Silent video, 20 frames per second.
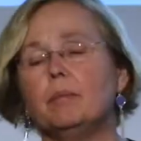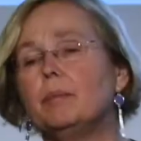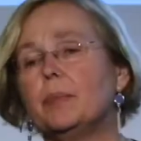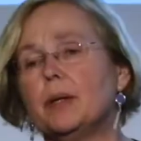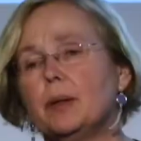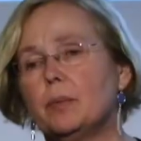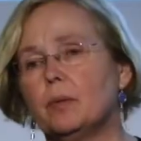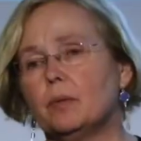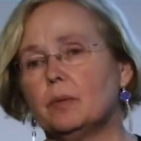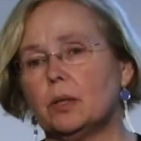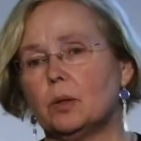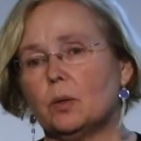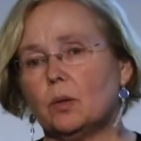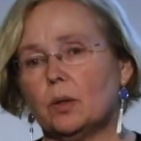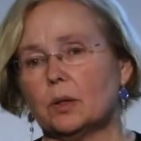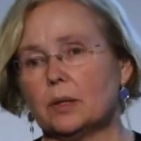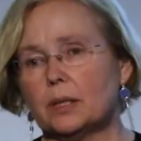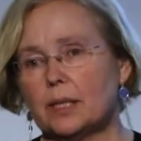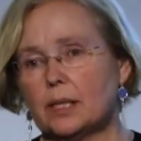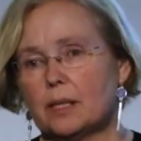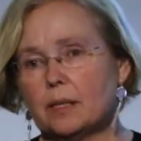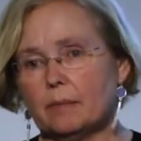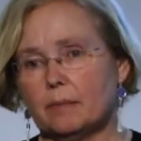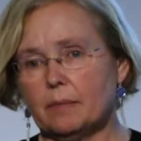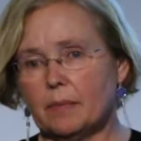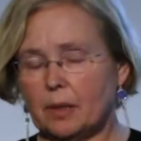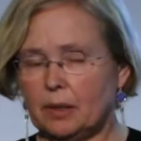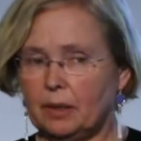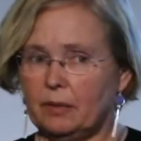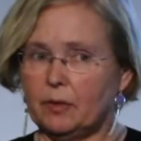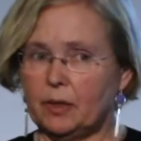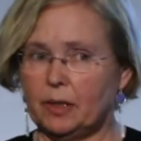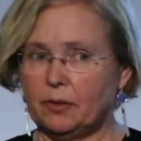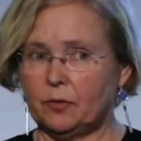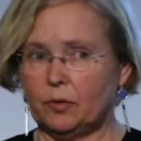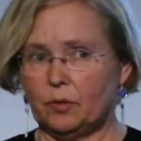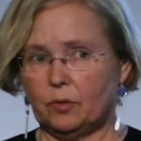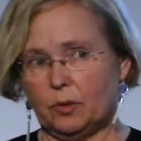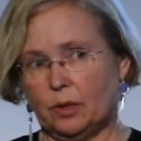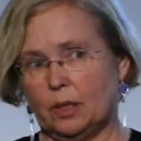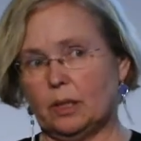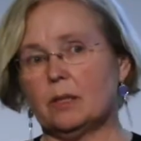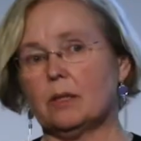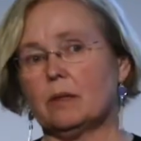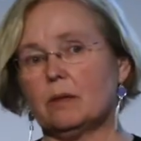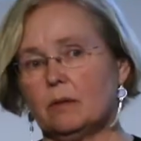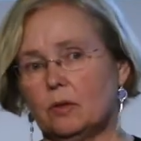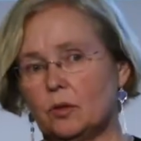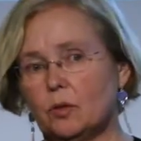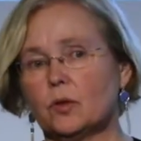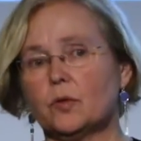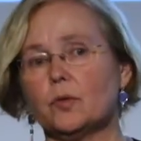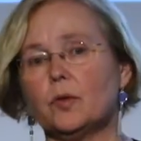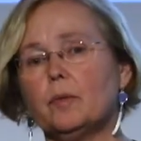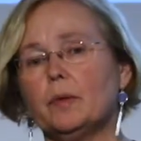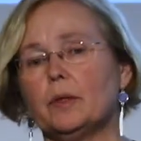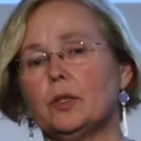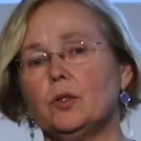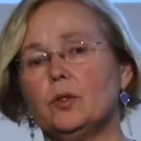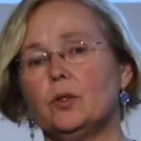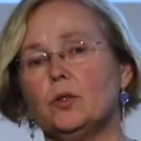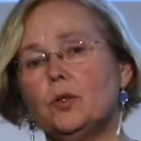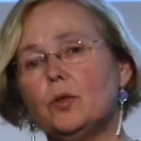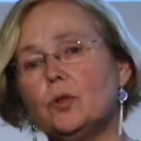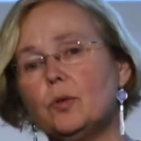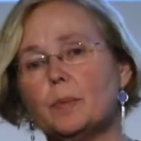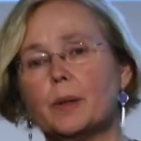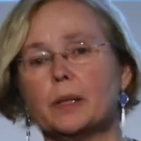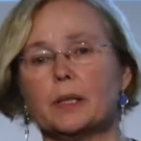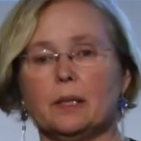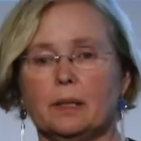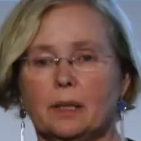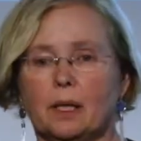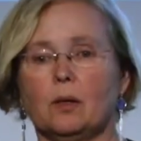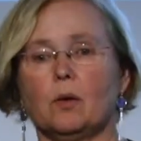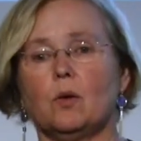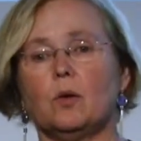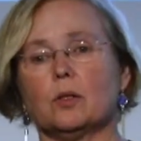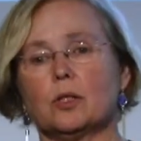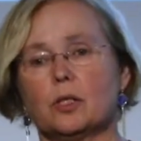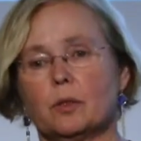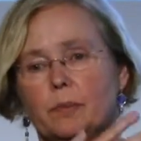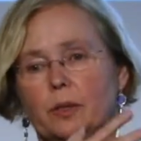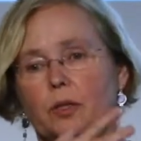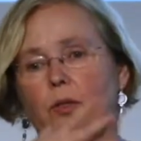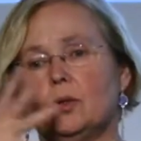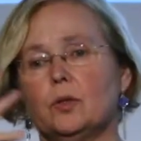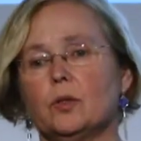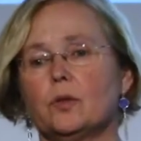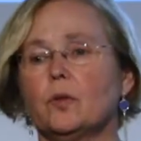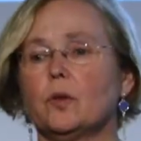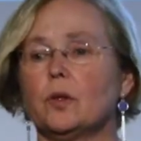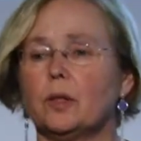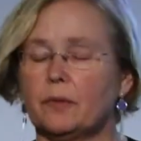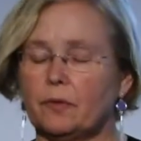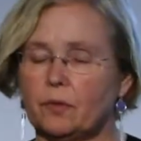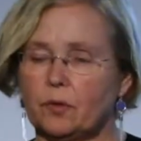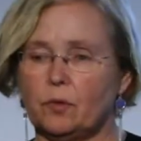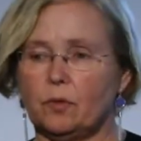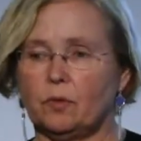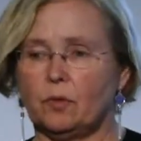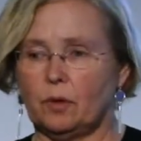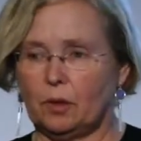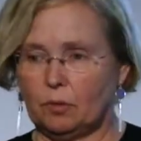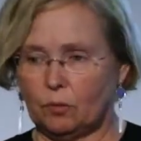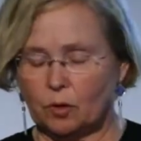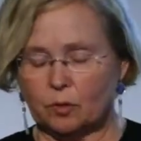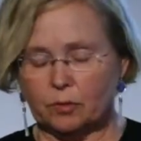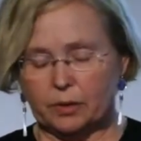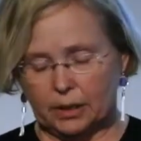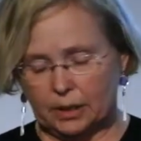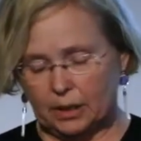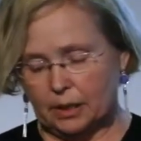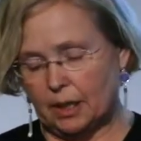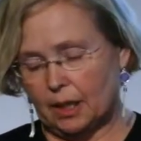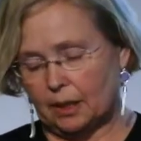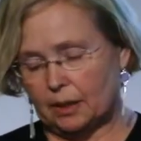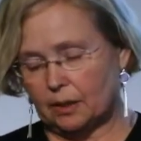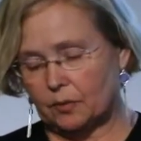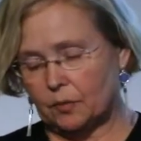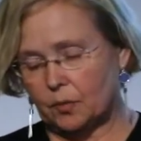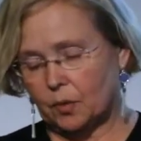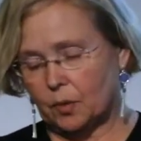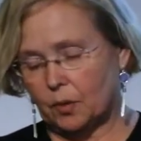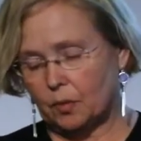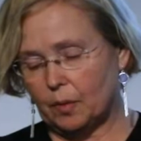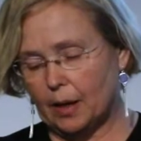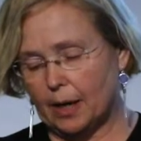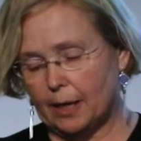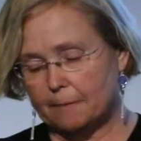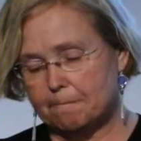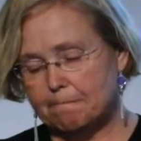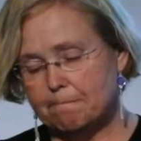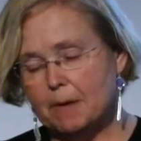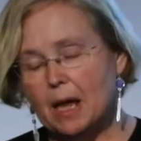people with autism, even if it's useful when you're new, but it can also be useful if you've already done it for a while.